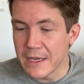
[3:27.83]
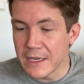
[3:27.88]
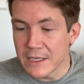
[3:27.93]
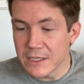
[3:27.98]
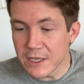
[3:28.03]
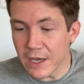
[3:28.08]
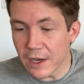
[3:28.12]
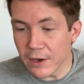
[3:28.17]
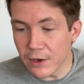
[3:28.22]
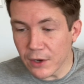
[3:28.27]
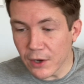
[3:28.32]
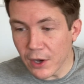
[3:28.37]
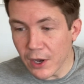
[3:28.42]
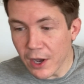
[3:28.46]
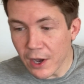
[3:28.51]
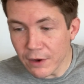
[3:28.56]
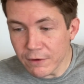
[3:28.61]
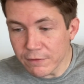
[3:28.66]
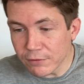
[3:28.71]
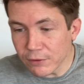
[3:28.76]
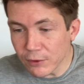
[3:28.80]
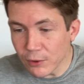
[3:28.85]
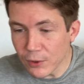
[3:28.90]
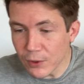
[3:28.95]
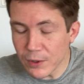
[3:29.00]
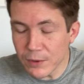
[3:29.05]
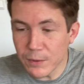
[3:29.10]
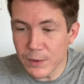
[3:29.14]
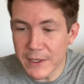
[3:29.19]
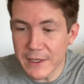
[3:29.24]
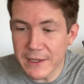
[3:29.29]
So
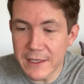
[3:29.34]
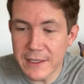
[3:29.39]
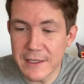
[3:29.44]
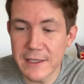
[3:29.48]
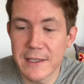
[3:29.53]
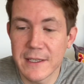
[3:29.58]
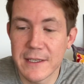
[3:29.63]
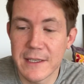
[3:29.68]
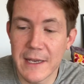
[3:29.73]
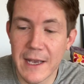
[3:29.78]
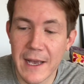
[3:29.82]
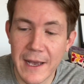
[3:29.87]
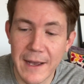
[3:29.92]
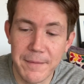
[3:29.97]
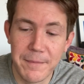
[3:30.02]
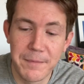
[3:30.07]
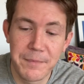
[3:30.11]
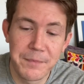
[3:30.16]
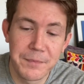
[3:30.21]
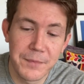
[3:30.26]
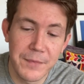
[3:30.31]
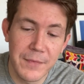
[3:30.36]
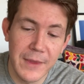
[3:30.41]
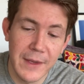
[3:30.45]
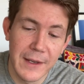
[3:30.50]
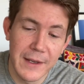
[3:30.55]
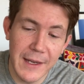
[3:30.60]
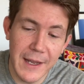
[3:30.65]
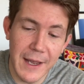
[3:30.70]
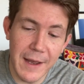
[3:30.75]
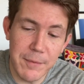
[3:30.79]
overall, with this um,
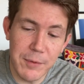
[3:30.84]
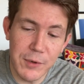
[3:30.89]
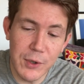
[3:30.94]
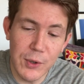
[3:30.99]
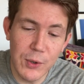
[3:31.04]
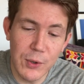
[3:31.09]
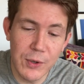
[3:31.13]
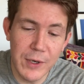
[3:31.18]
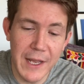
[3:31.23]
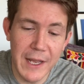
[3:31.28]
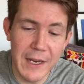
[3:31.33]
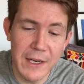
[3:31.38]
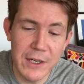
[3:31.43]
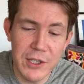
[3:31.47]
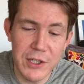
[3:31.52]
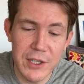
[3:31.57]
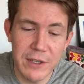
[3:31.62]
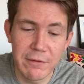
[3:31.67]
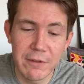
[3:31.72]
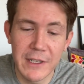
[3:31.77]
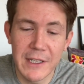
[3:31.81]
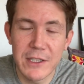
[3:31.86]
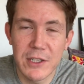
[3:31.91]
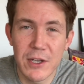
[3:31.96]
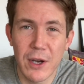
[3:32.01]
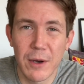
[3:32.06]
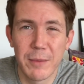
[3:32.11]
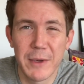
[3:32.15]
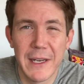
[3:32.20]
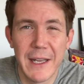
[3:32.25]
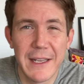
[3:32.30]
Capricorn energy really
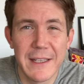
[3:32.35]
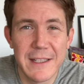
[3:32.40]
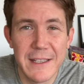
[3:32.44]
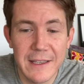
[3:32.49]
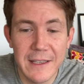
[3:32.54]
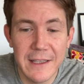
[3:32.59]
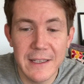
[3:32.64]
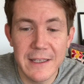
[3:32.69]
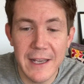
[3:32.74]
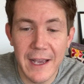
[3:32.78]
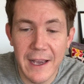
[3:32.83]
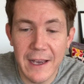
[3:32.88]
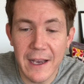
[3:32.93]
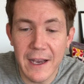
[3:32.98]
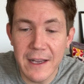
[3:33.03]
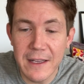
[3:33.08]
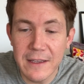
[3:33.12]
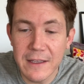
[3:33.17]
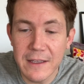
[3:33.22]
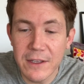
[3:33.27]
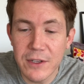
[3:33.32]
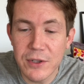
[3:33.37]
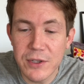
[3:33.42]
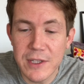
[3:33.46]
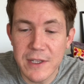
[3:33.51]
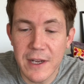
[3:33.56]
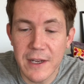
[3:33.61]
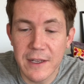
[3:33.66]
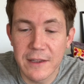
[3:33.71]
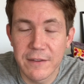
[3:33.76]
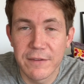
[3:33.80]
dominating the day, I think you
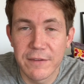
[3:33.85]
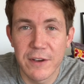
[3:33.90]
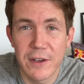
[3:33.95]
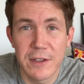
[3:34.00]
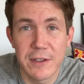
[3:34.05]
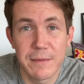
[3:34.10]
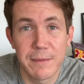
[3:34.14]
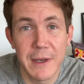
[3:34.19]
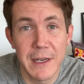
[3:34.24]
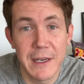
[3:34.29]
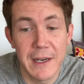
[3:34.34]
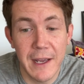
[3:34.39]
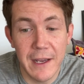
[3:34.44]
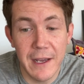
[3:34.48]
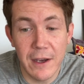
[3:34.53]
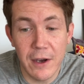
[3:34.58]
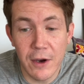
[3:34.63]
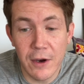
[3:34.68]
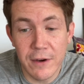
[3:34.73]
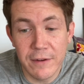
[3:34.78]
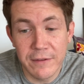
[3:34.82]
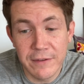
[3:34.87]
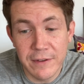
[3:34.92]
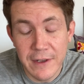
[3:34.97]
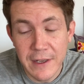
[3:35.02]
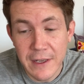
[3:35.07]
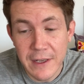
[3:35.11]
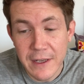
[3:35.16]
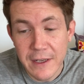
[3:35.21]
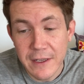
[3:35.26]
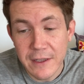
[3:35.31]
start the first Monday of
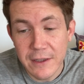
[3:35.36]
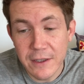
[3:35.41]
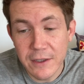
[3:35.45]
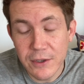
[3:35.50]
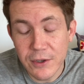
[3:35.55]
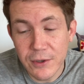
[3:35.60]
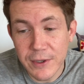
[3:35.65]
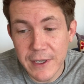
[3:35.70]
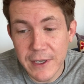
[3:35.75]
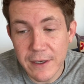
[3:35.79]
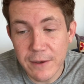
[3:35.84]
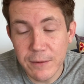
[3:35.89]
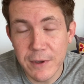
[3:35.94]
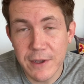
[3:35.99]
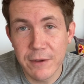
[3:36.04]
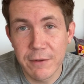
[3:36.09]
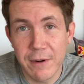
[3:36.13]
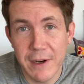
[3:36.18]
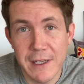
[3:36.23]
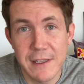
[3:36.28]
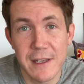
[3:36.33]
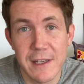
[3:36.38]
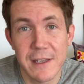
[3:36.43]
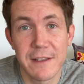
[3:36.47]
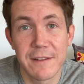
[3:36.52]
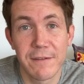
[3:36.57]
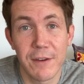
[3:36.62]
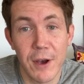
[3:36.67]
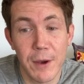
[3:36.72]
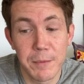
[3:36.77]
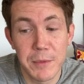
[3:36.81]
the new year with a great sense
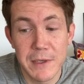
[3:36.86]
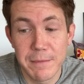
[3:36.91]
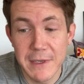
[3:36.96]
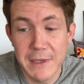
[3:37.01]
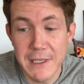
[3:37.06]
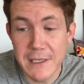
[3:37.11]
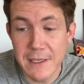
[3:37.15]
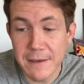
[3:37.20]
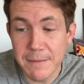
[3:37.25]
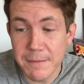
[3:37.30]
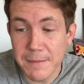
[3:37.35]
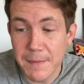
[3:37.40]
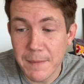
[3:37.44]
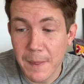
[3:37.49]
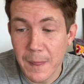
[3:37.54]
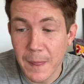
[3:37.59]
of optimism,